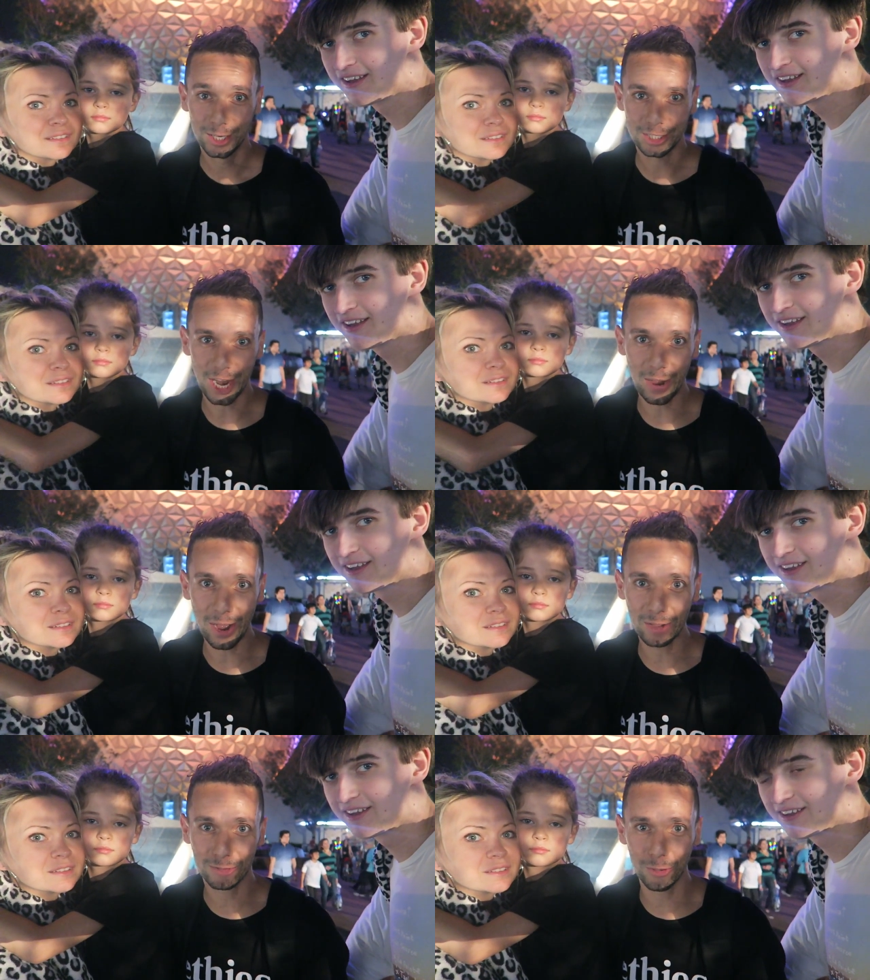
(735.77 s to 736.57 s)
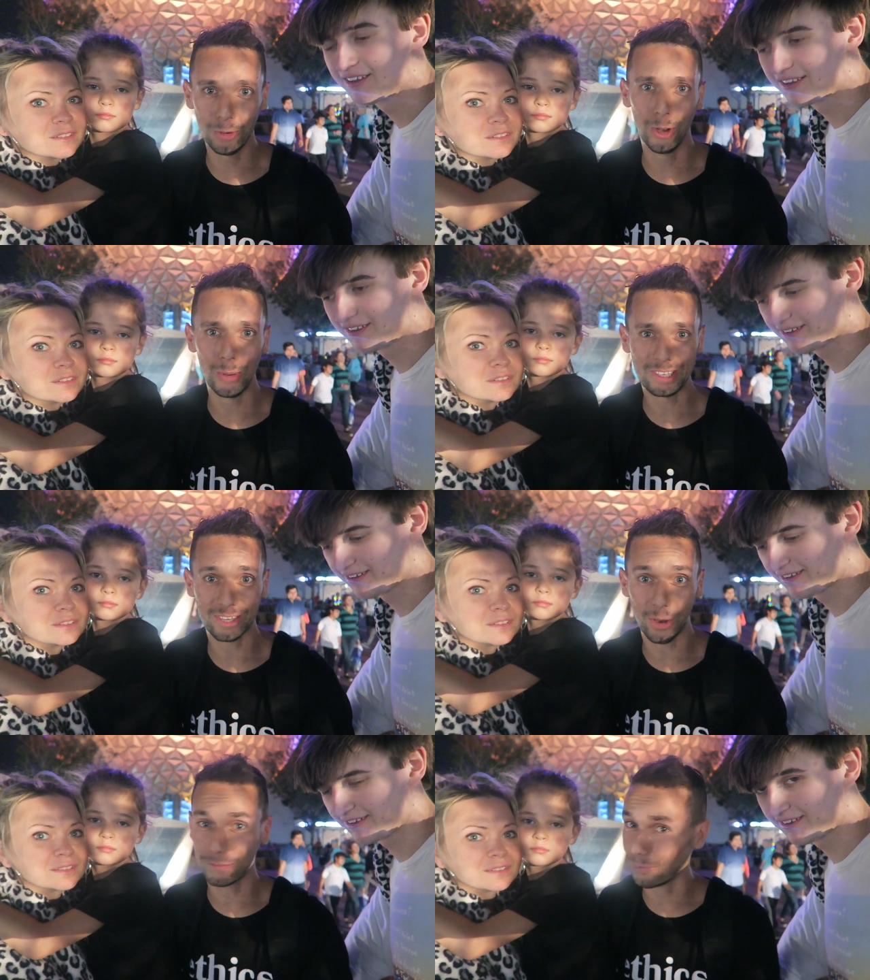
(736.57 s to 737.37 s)
Speaker 1: Shout out to Lewis
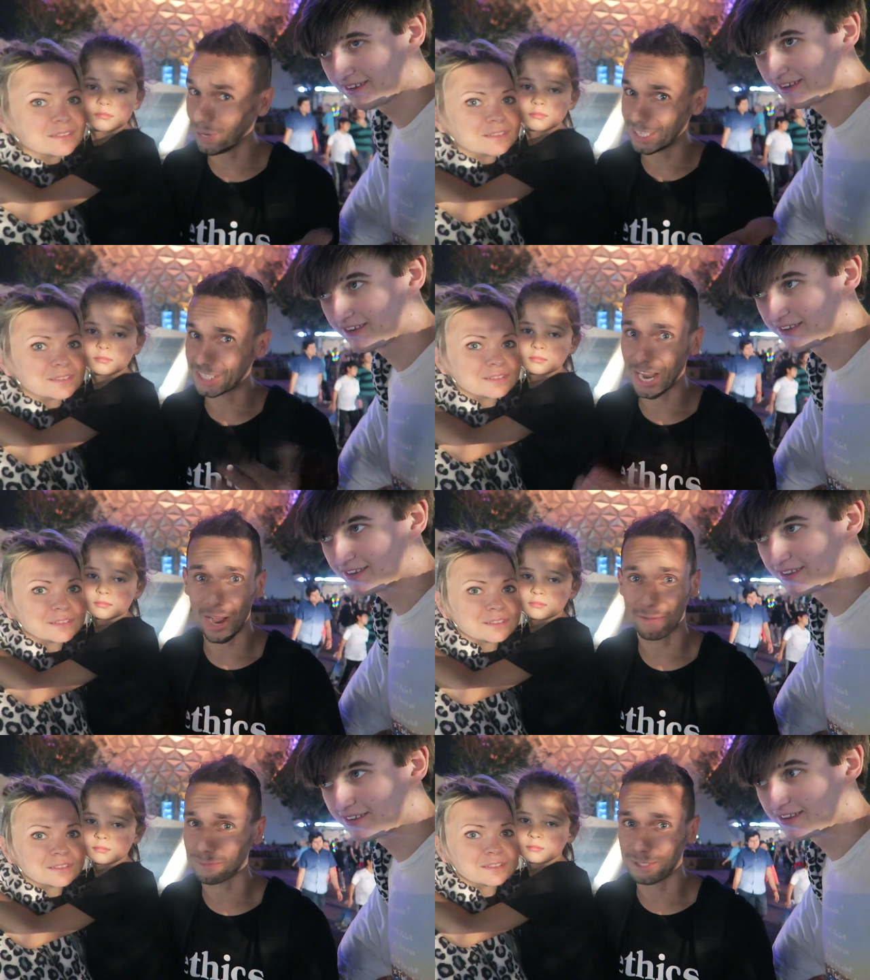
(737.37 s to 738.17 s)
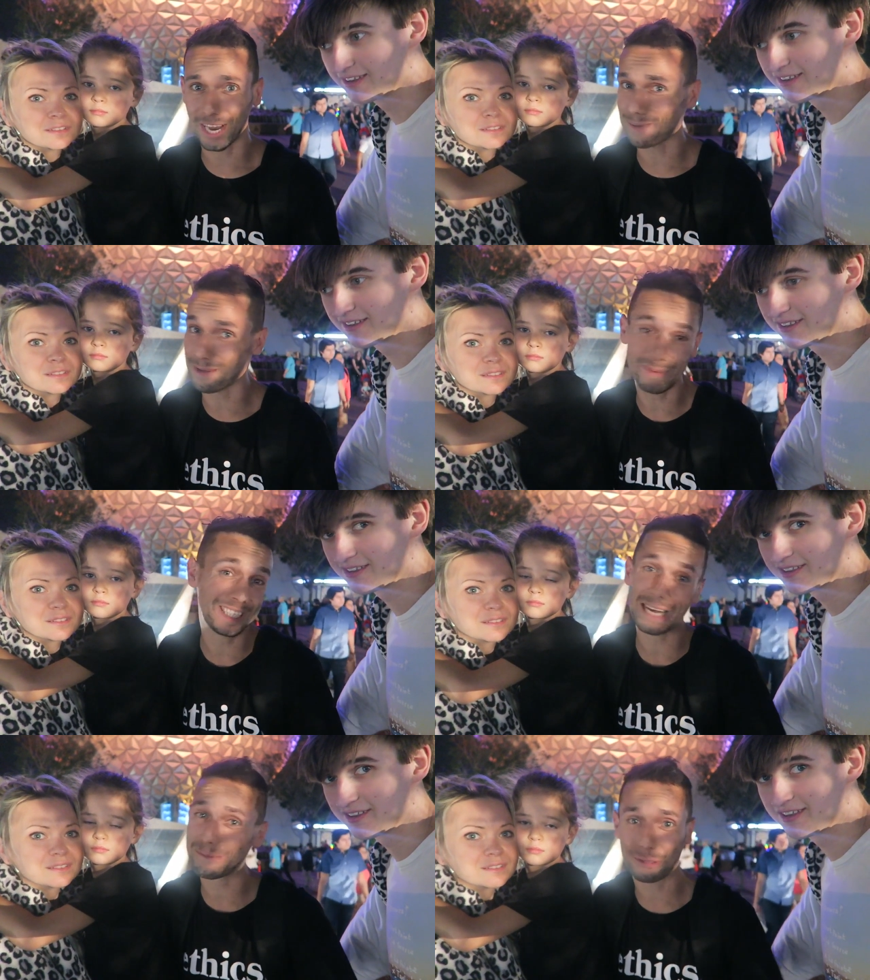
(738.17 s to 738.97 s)
Self. You wanted a shout out from Jamie,
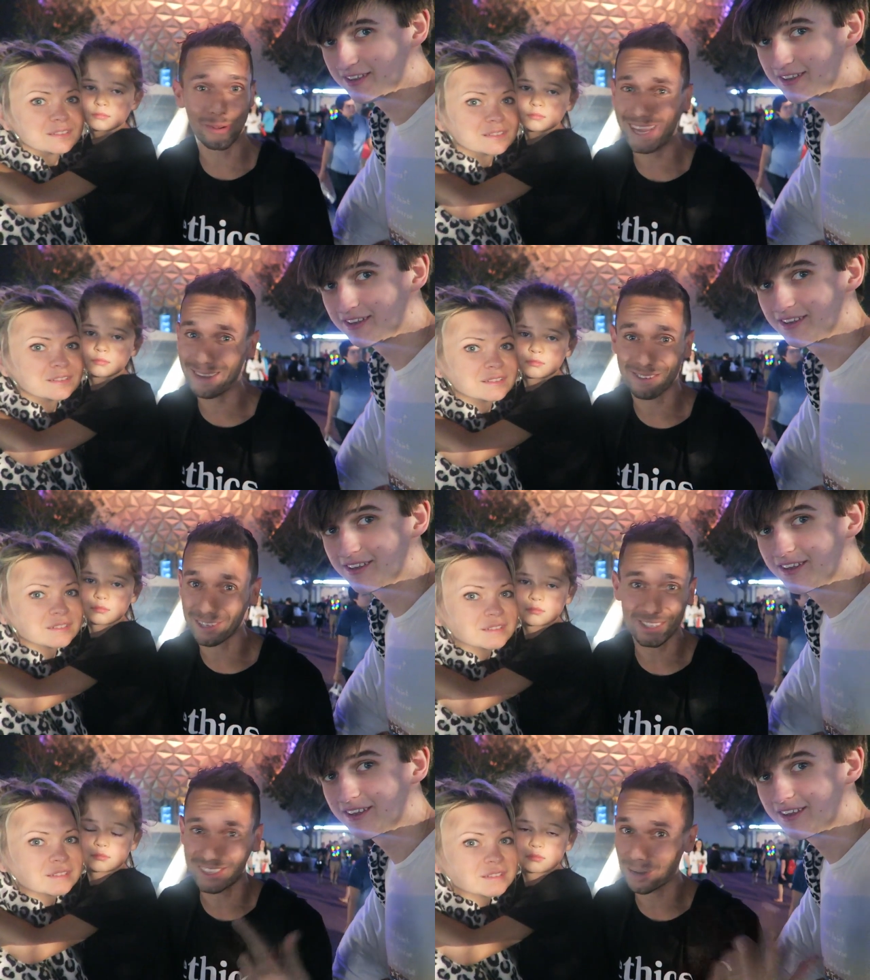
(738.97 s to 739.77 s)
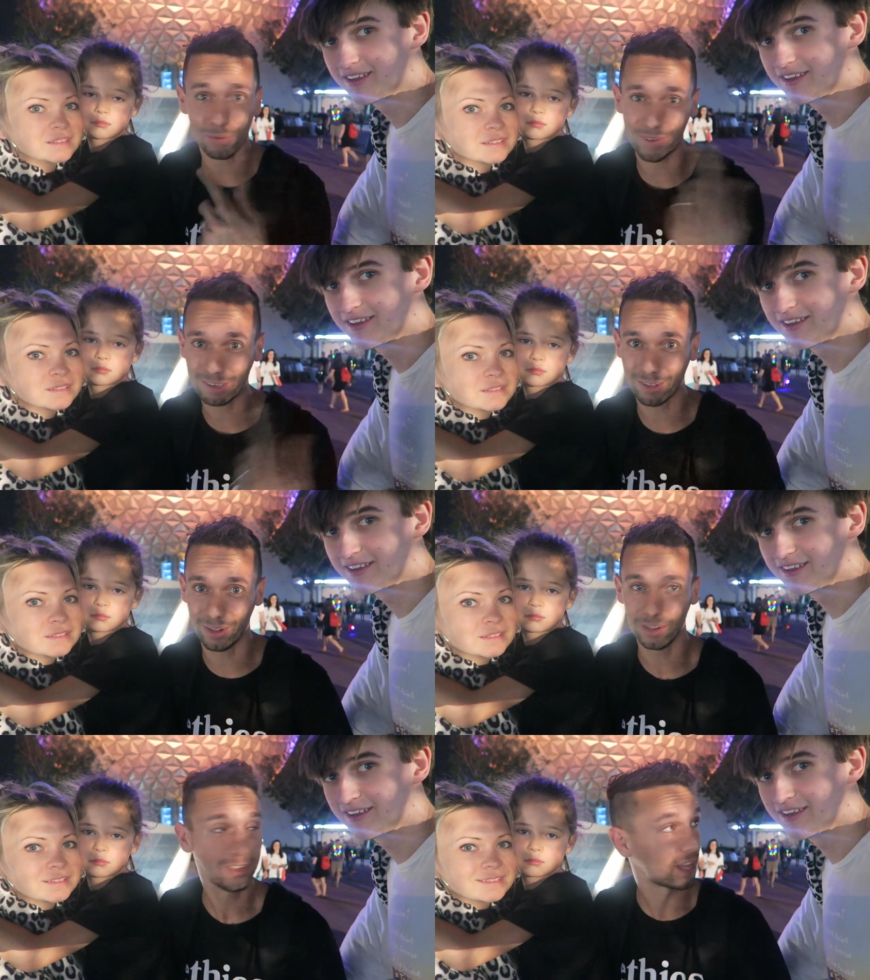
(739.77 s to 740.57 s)
but Jamie's not here, so you're stuck with us
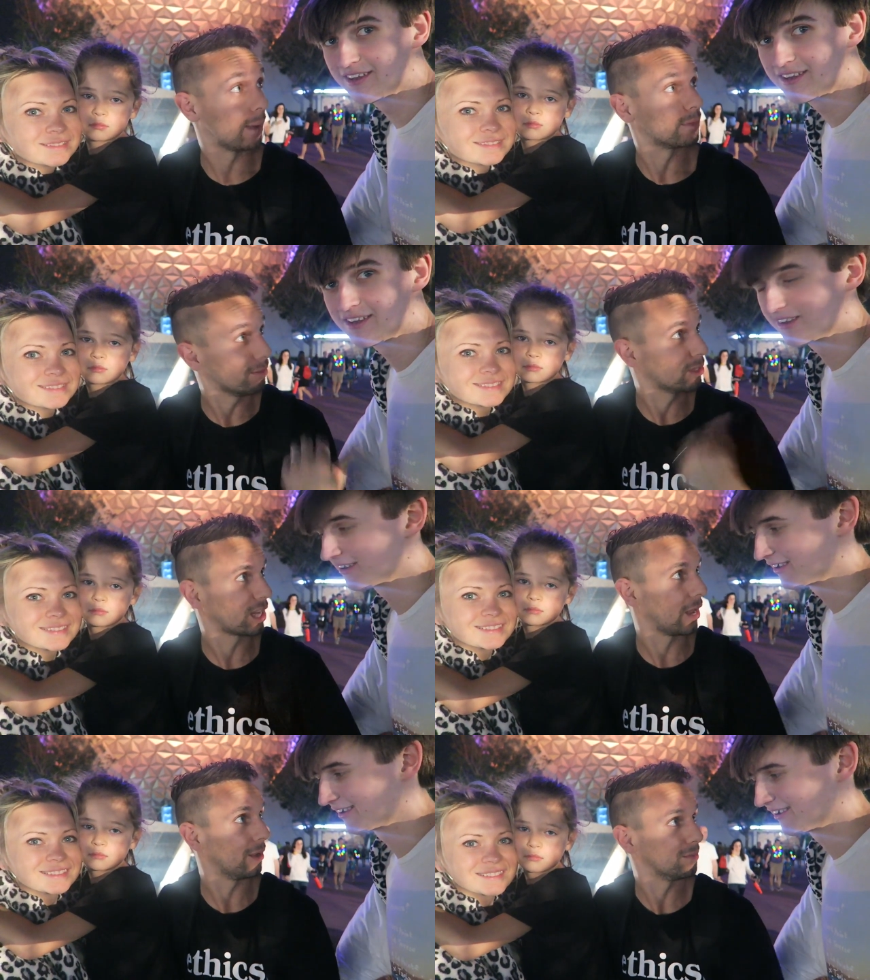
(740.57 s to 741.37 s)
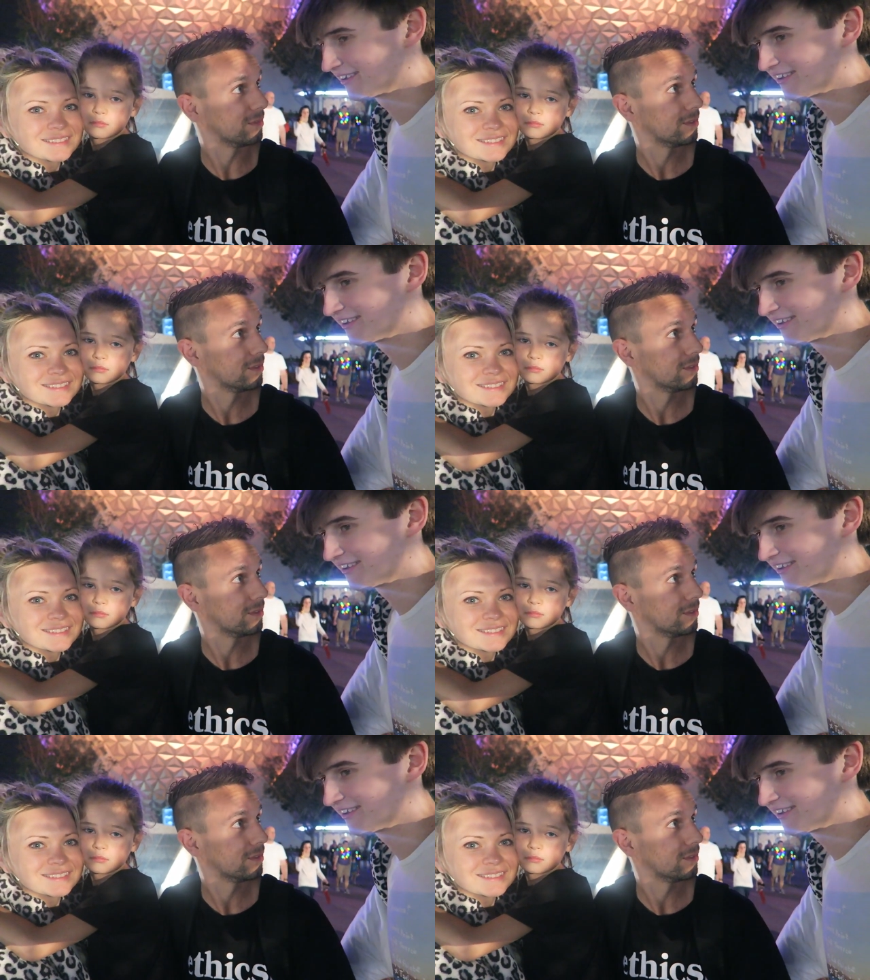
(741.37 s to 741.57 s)
lot. Sam, give him a shout out.